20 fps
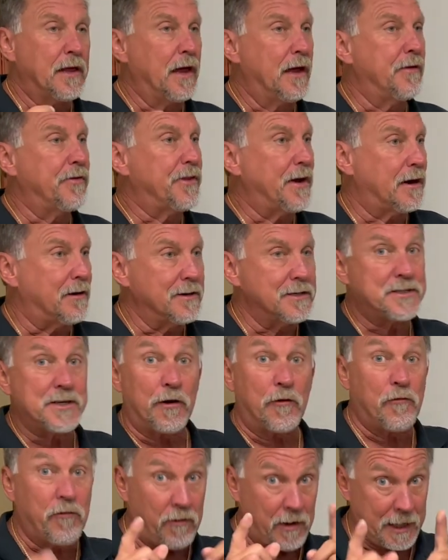It, there is
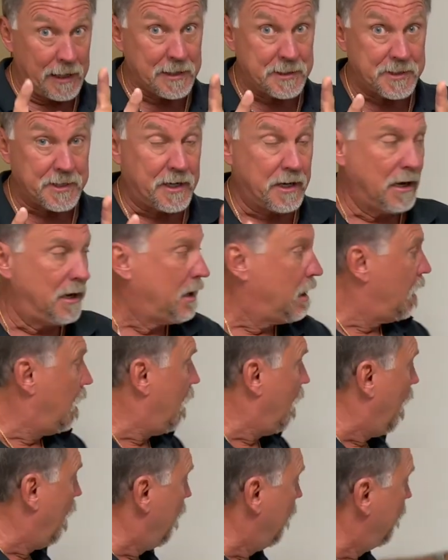a risk
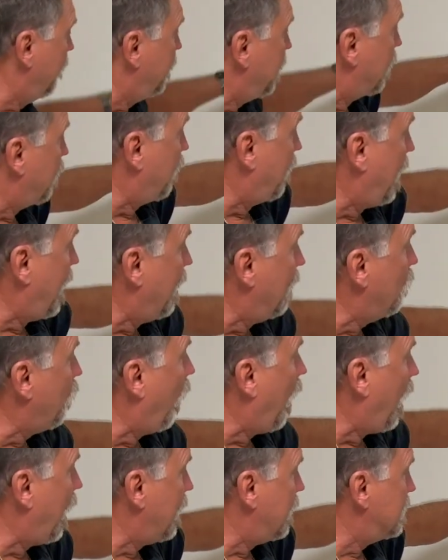of the ground
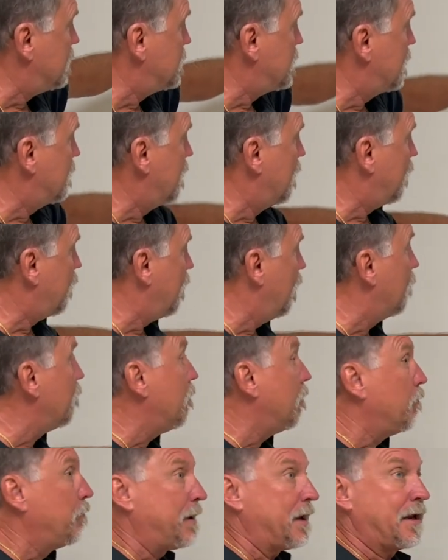wires
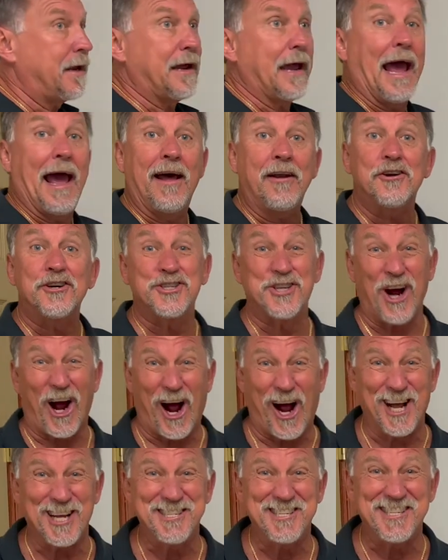being
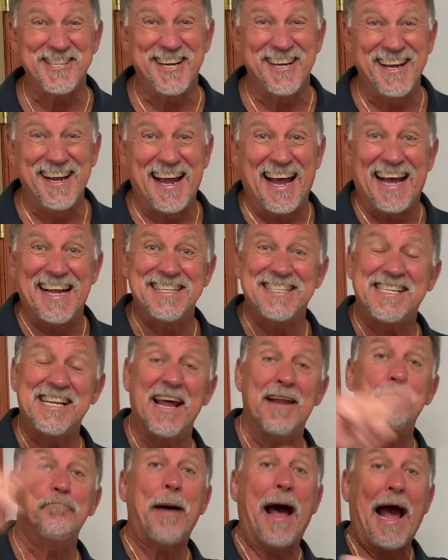energized and
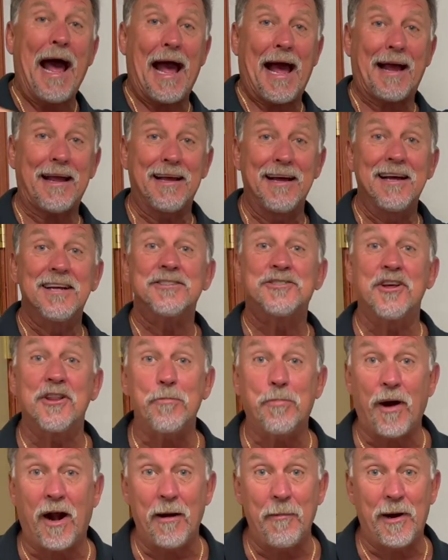sent back to
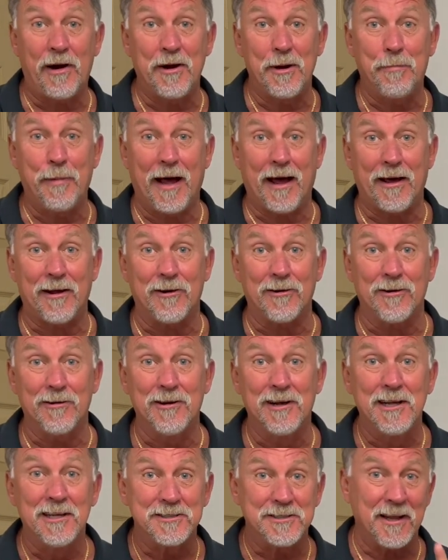the primary panel.
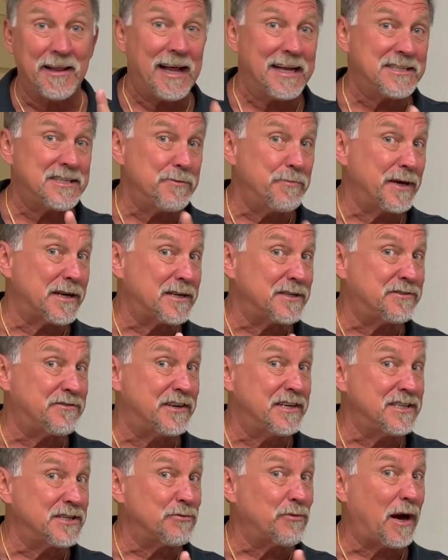So that's the biggest
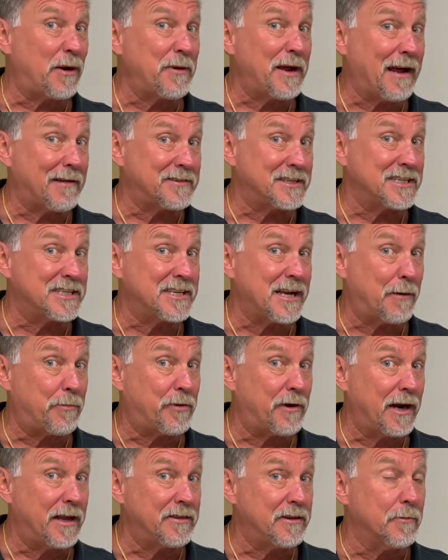reason why we have to
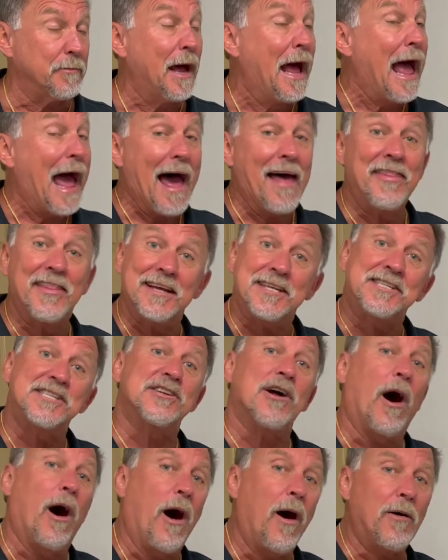separate them. And this
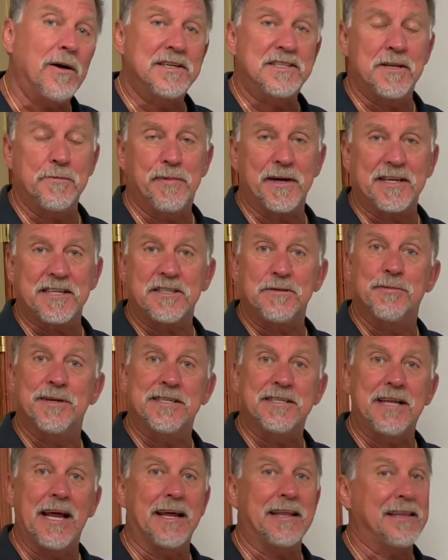is always the biggest
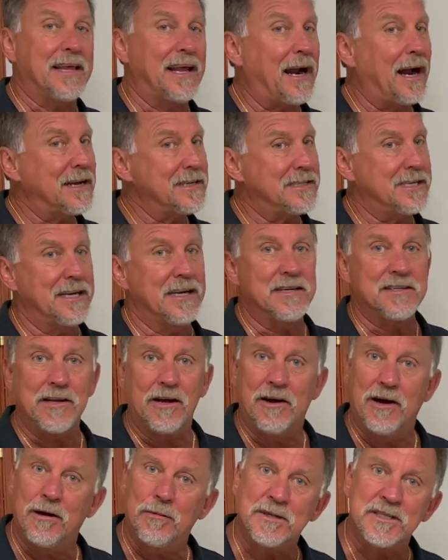mistake that I see as
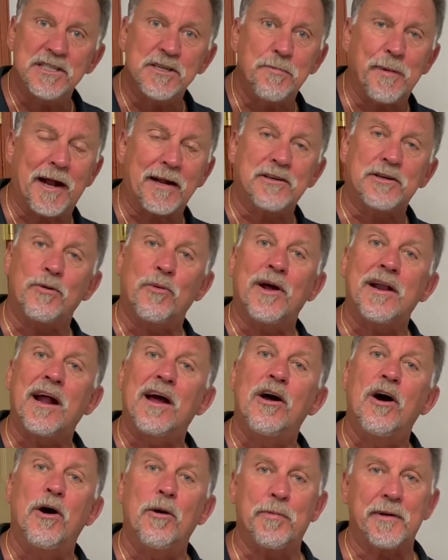a home inspector when
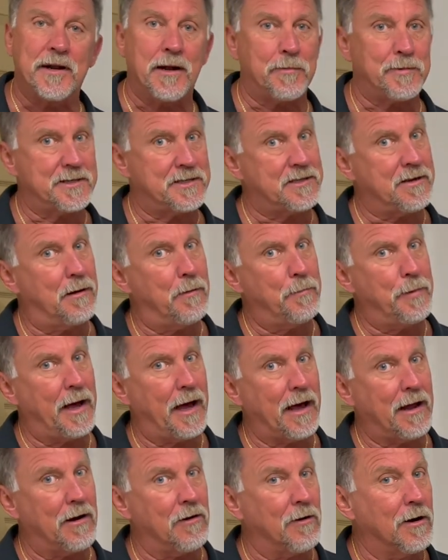I open up a sub
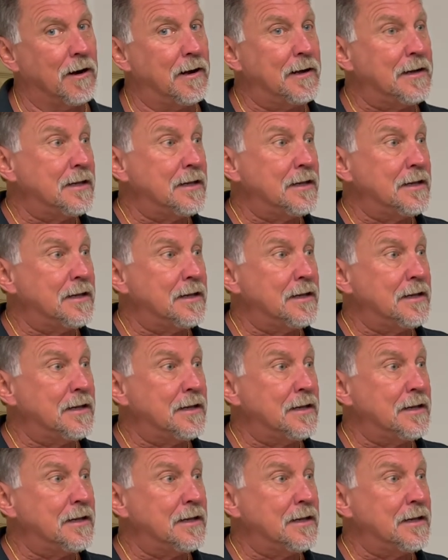panel.